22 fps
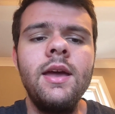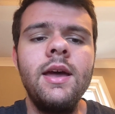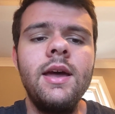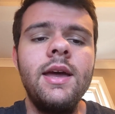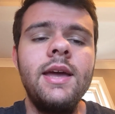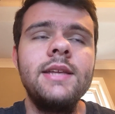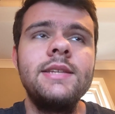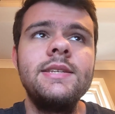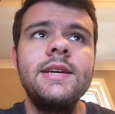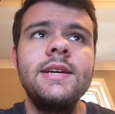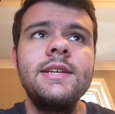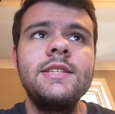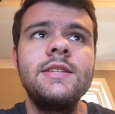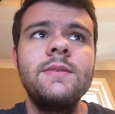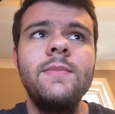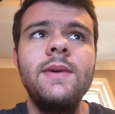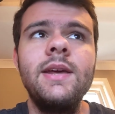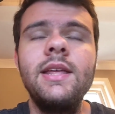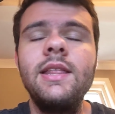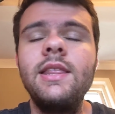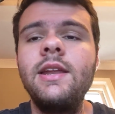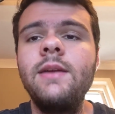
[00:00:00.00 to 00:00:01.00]
it's
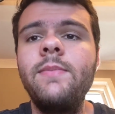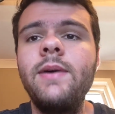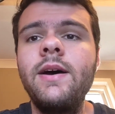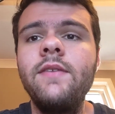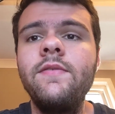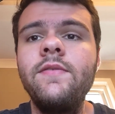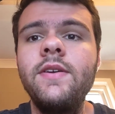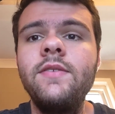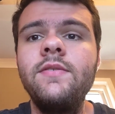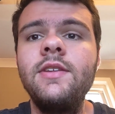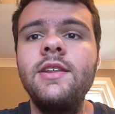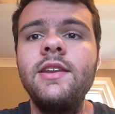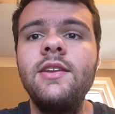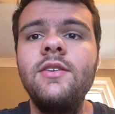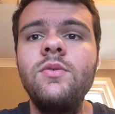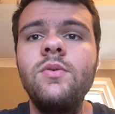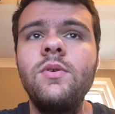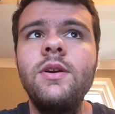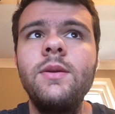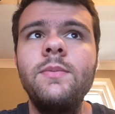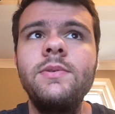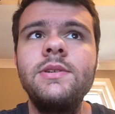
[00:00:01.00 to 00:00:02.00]
estimated that about 15 to
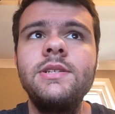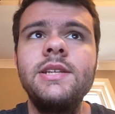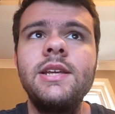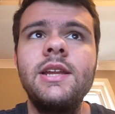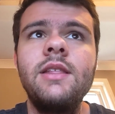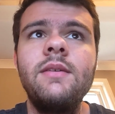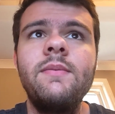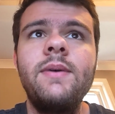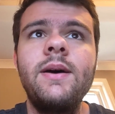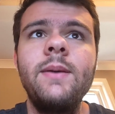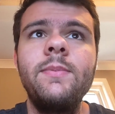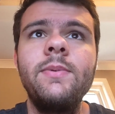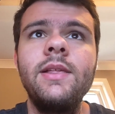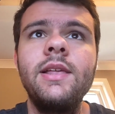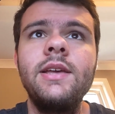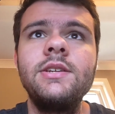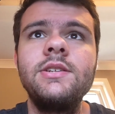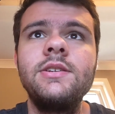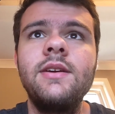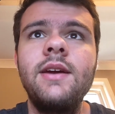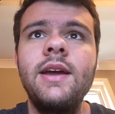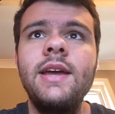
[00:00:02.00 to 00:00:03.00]
20% of the
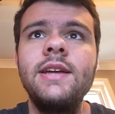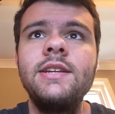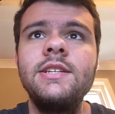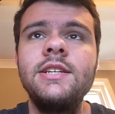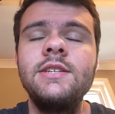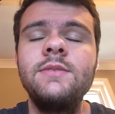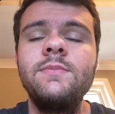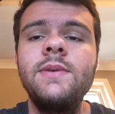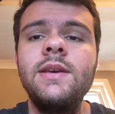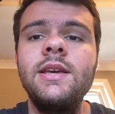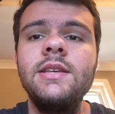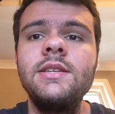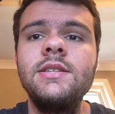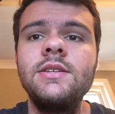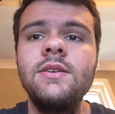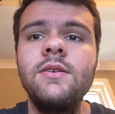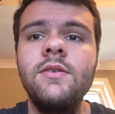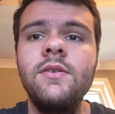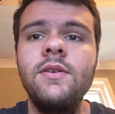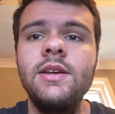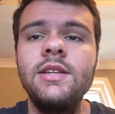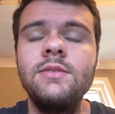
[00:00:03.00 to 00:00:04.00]
population are HSPs,
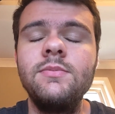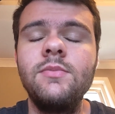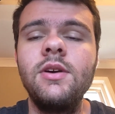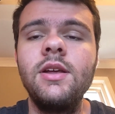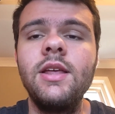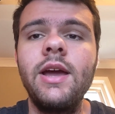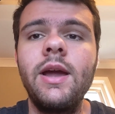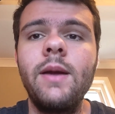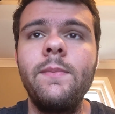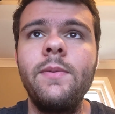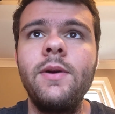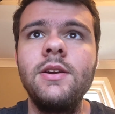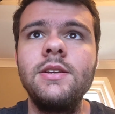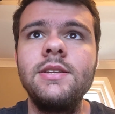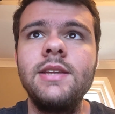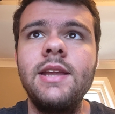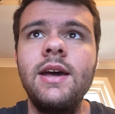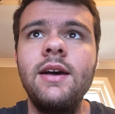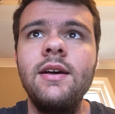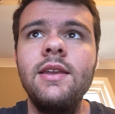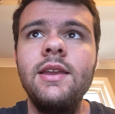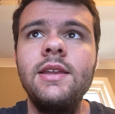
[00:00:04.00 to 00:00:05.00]
so it's more like a
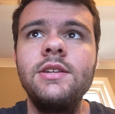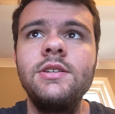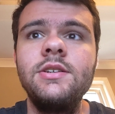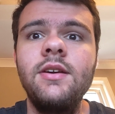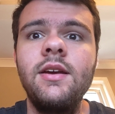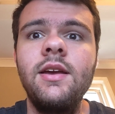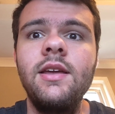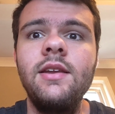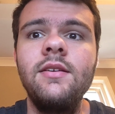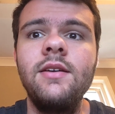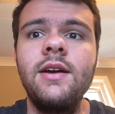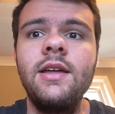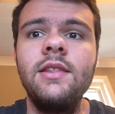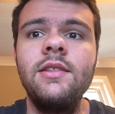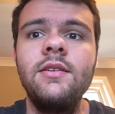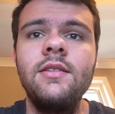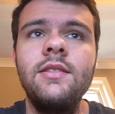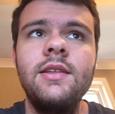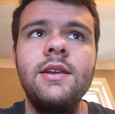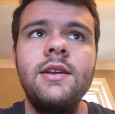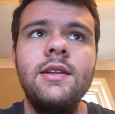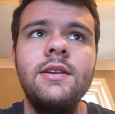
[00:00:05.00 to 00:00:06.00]
personality trait
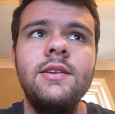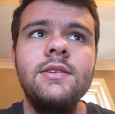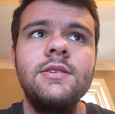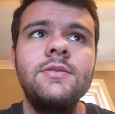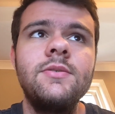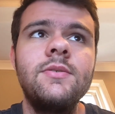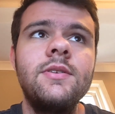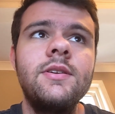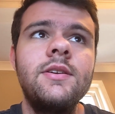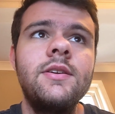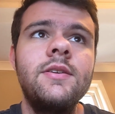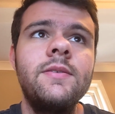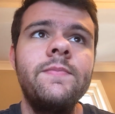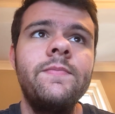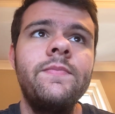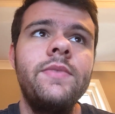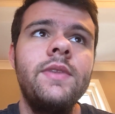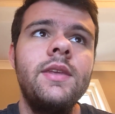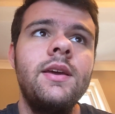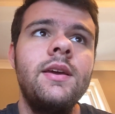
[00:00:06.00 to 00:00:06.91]
rather than a disorder.